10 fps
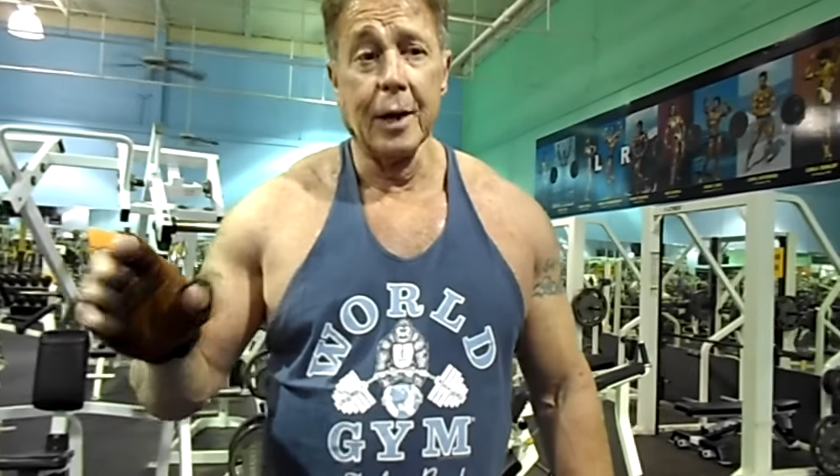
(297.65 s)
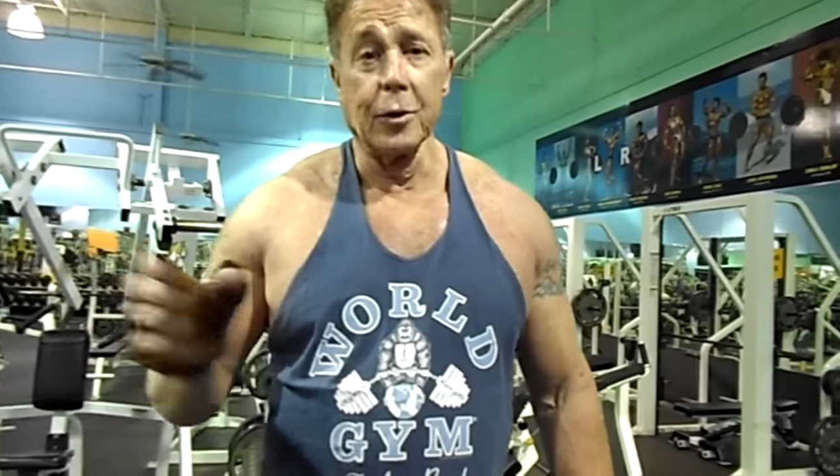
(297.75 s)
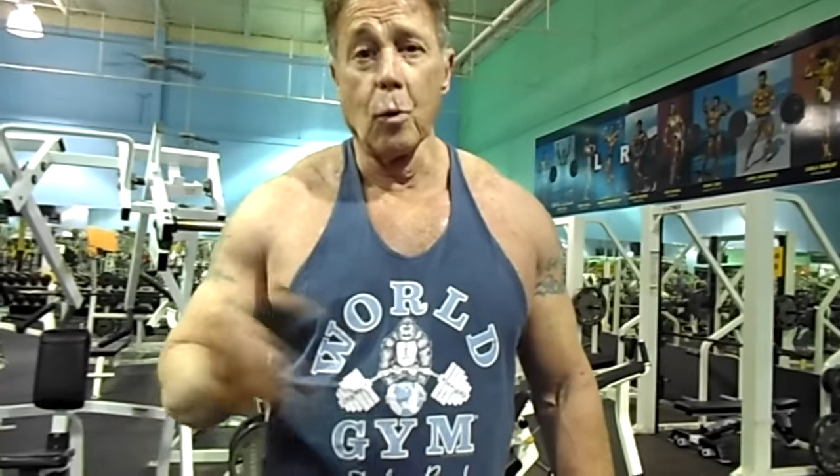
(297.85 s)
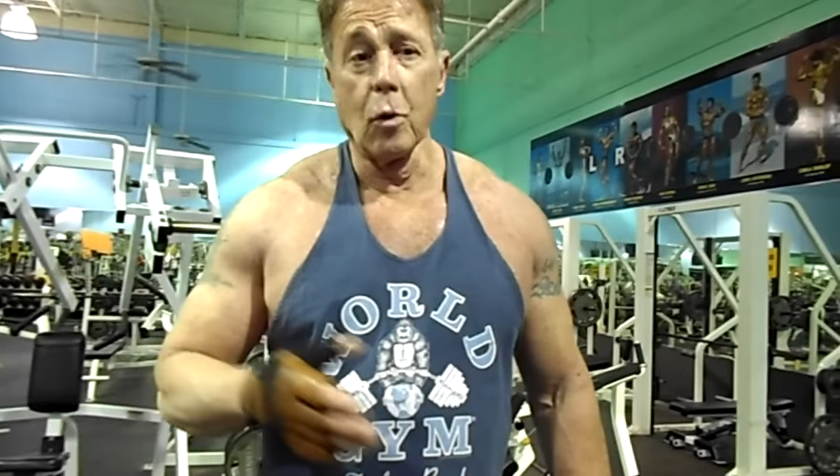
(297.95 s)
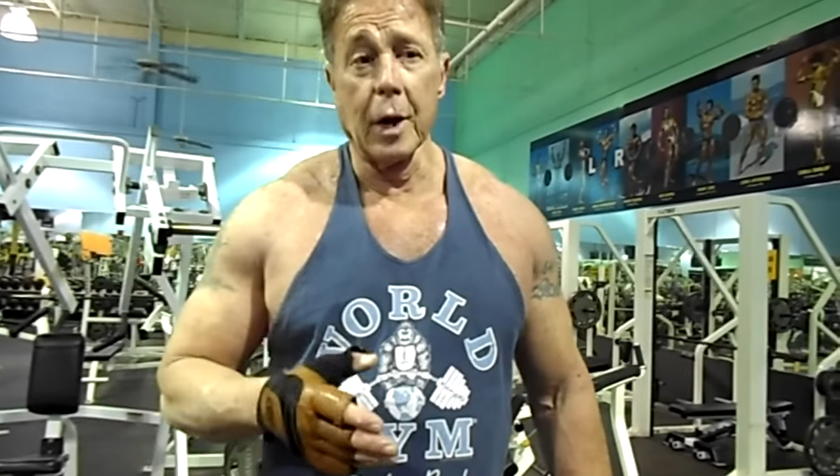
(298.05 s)

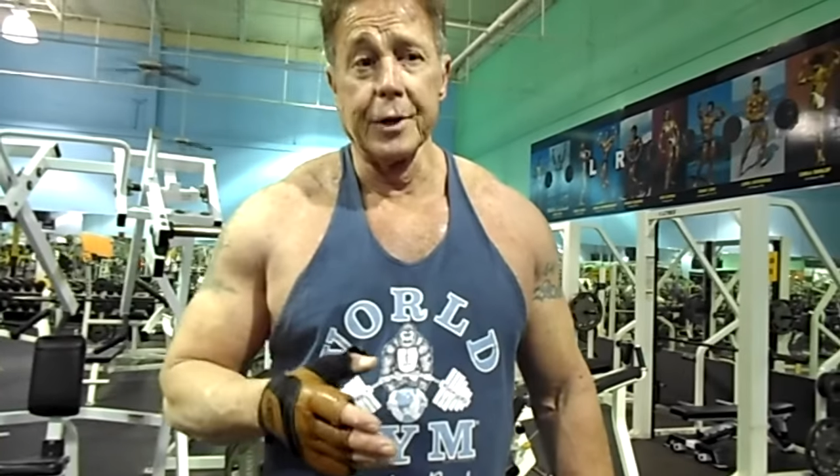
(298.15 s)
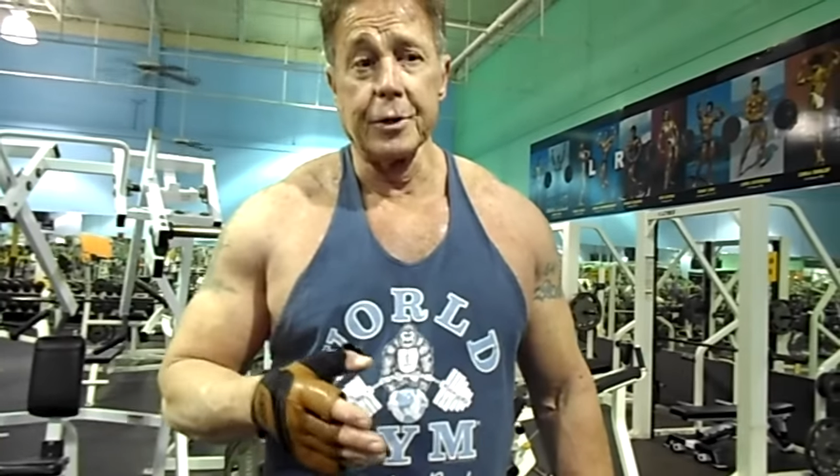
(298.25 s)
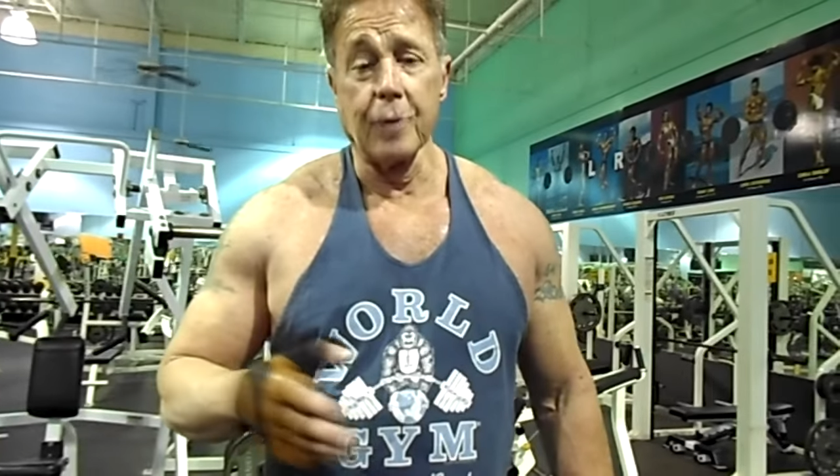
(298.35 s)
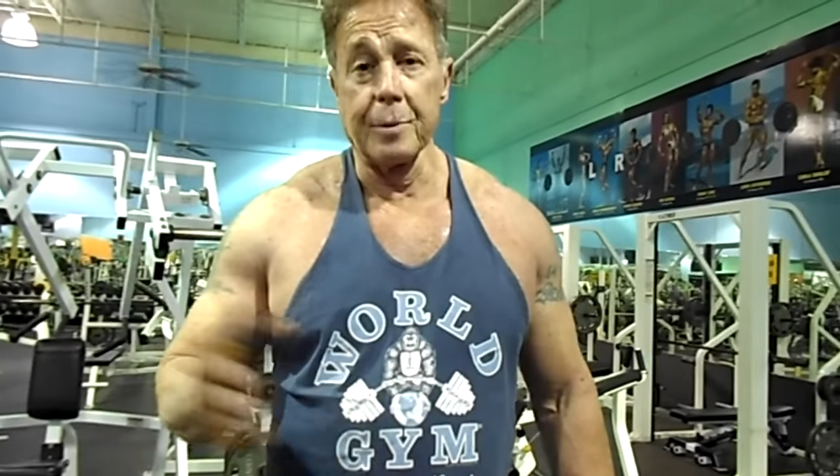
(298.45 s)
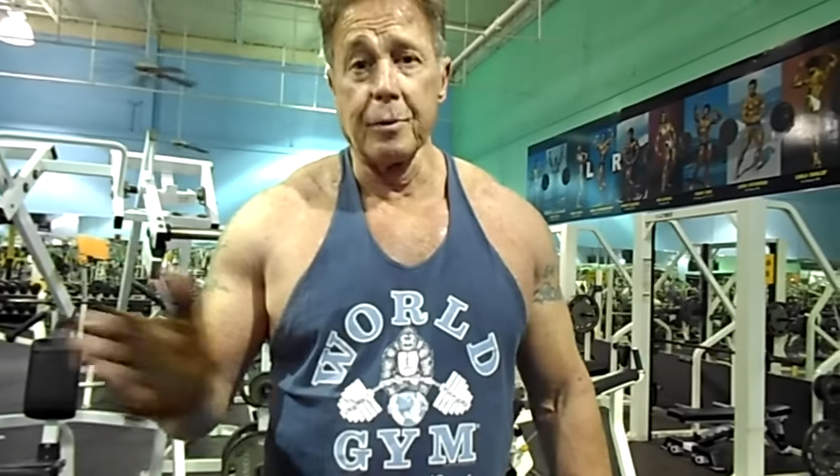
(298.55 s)
and the war
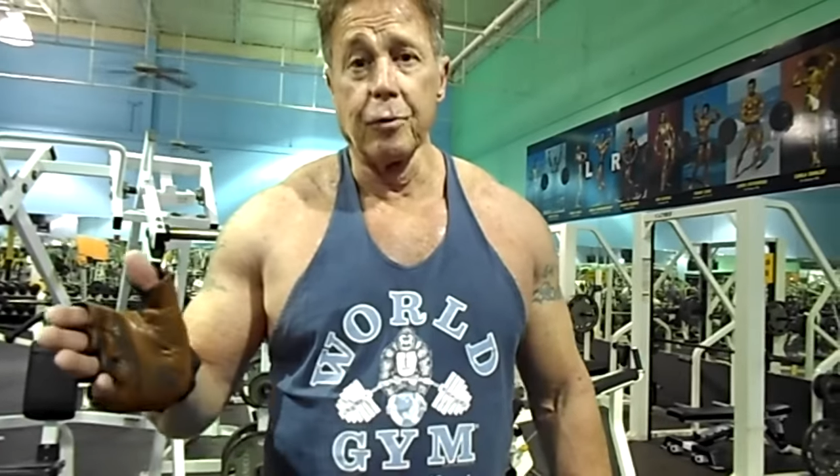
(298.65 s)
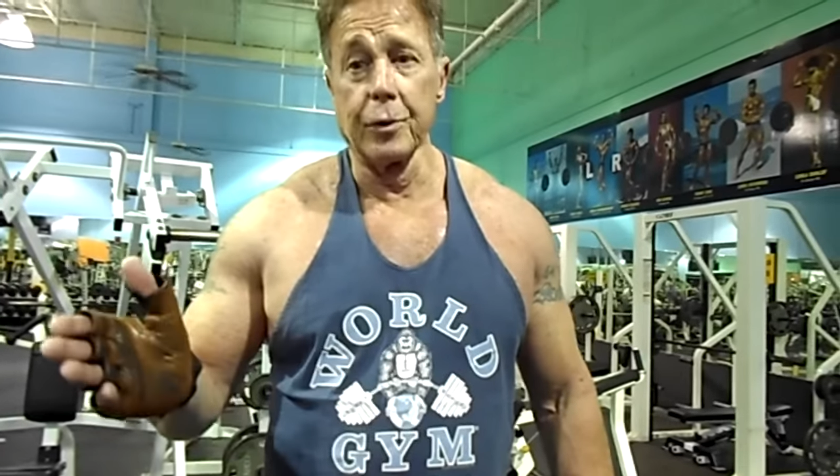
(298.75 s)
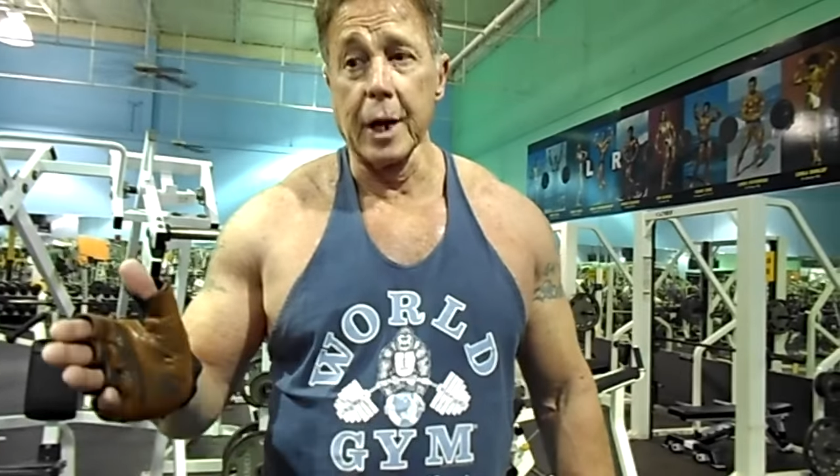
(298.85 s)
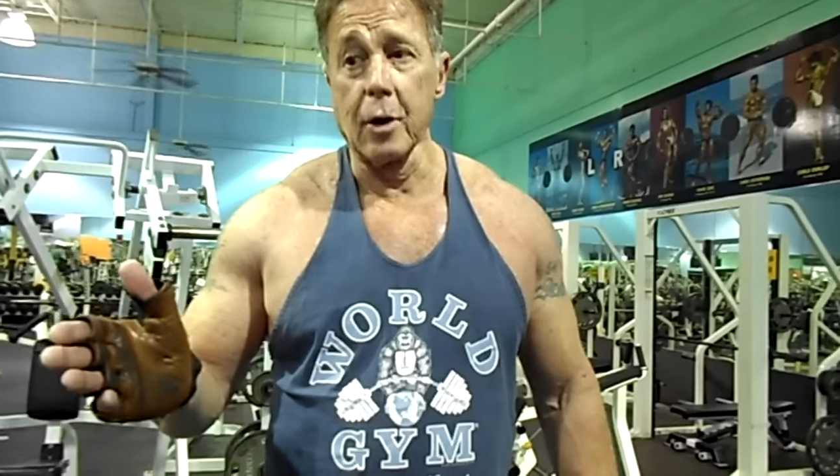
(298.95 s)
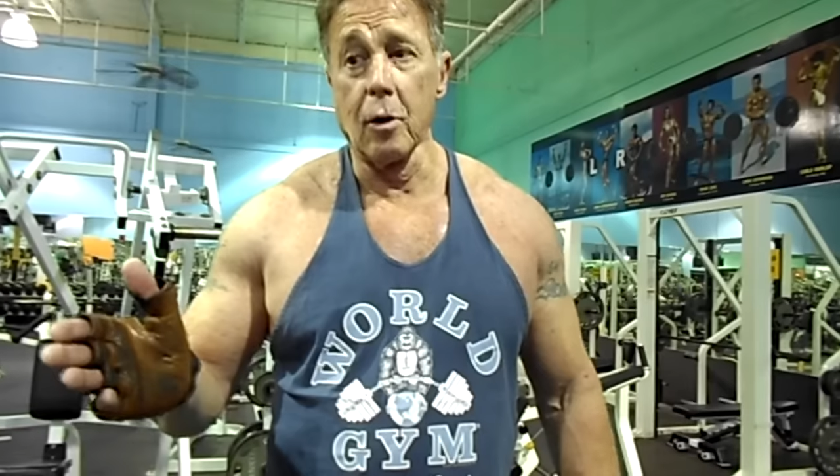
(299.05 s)
ended right
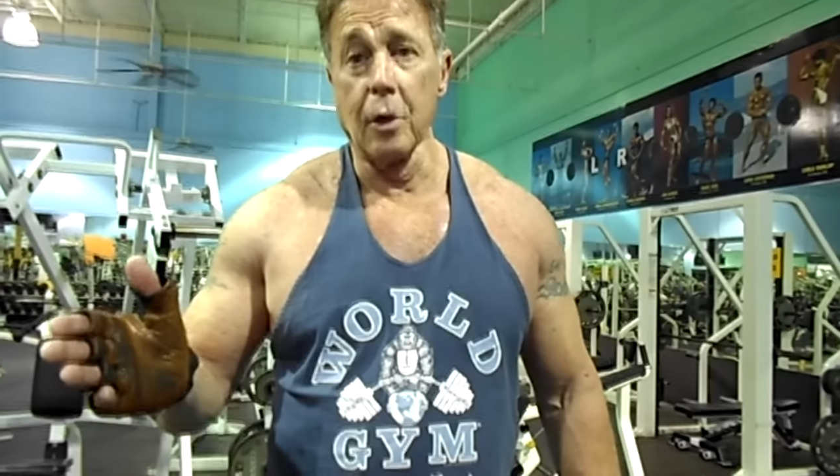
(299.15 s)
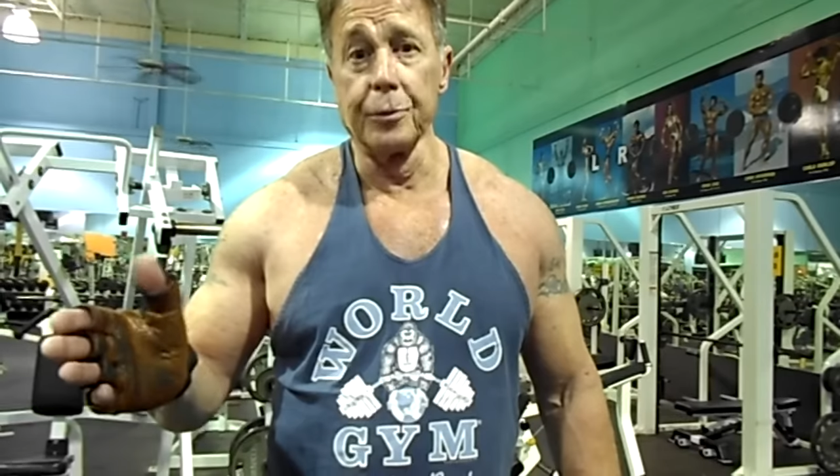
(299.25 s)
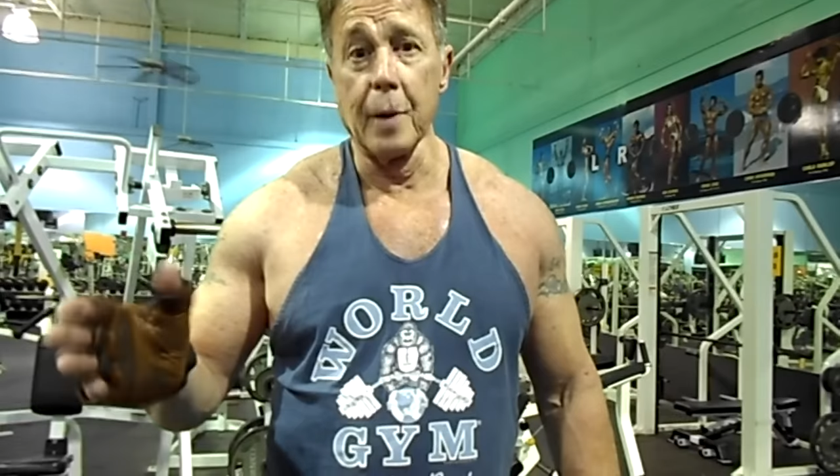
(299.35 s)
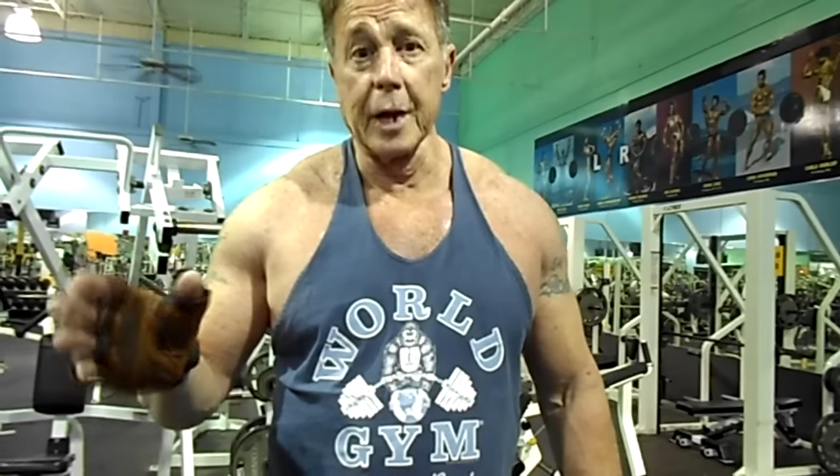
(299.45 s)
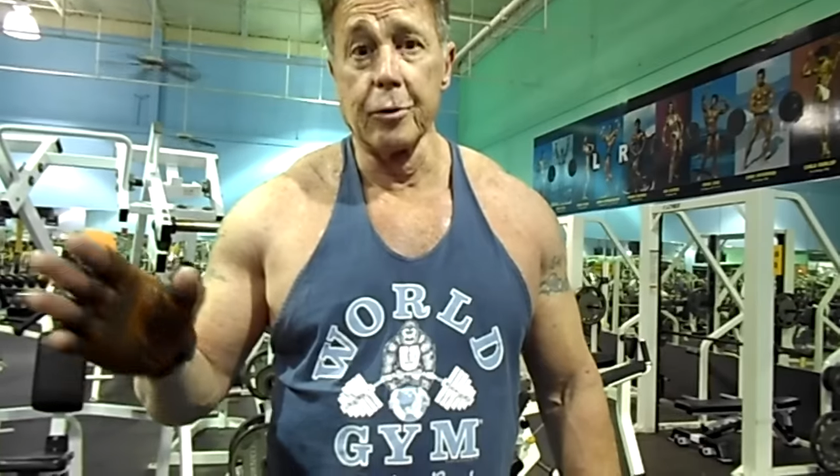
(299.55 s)
before they
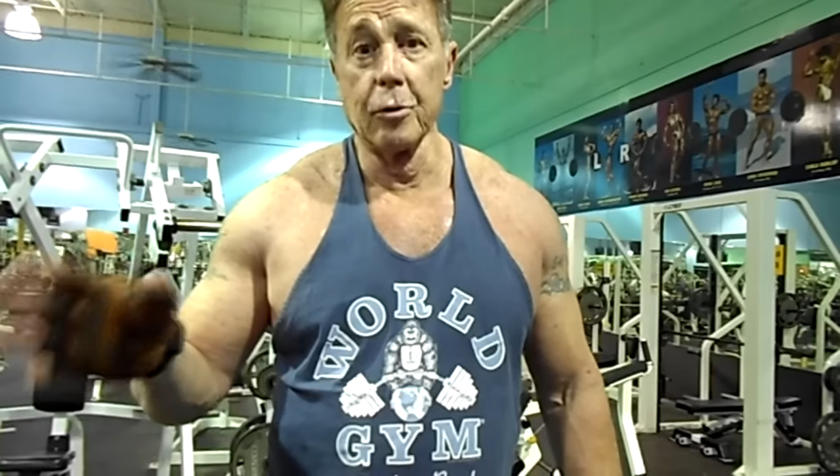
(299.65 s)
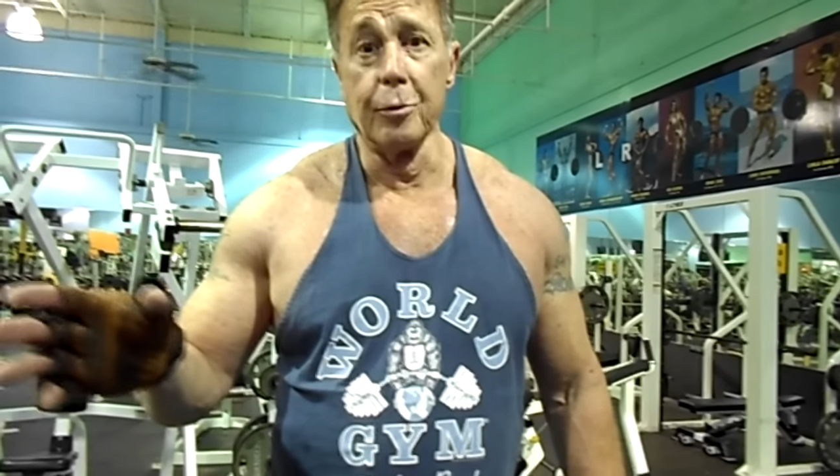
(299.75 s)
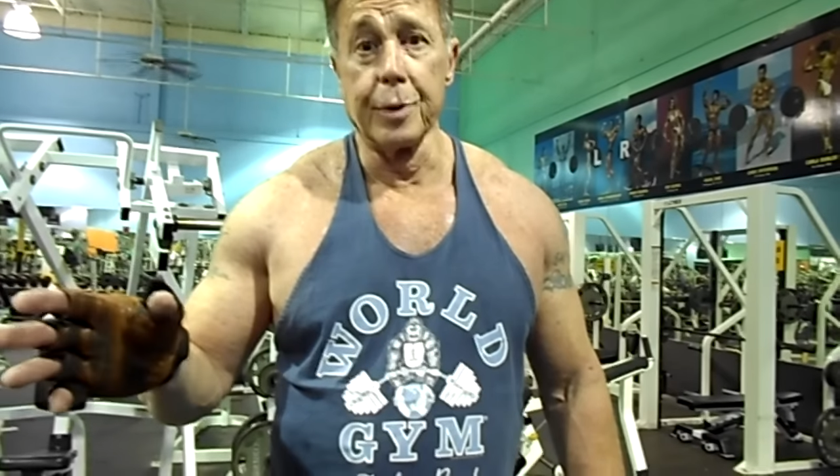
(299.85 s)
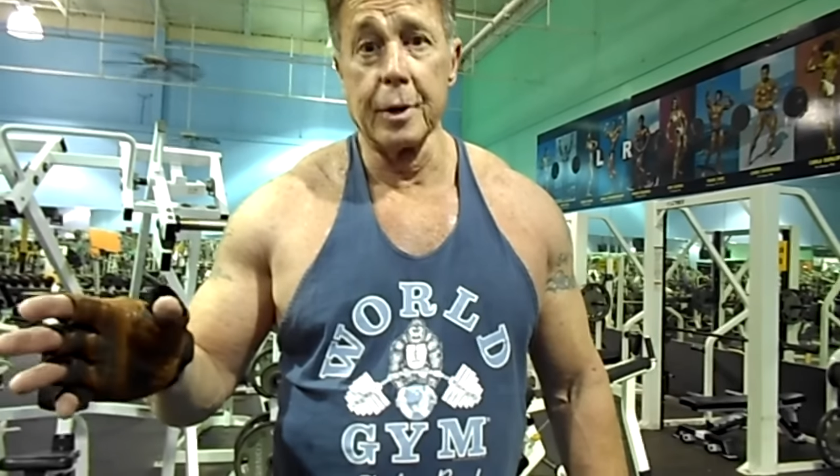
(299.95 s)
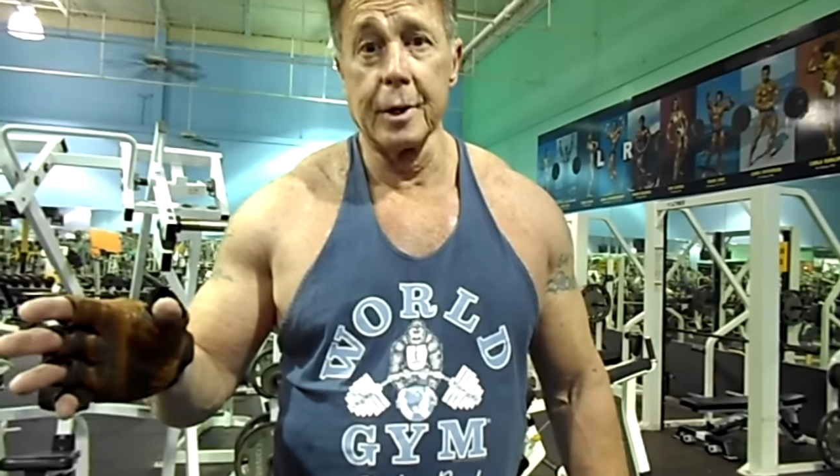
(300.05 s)
called my group.